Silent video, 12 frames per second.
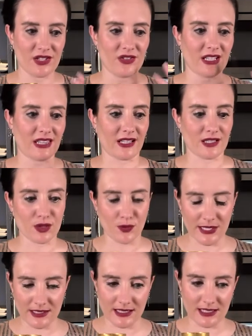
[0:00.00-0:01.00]
You get that
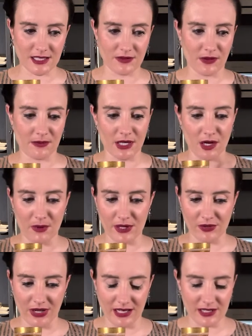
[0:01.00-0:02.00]
sweetness from the
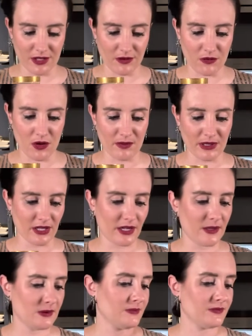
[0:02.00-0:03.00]
Carpano Antica
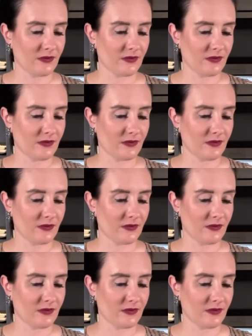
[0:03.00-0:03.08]
formula.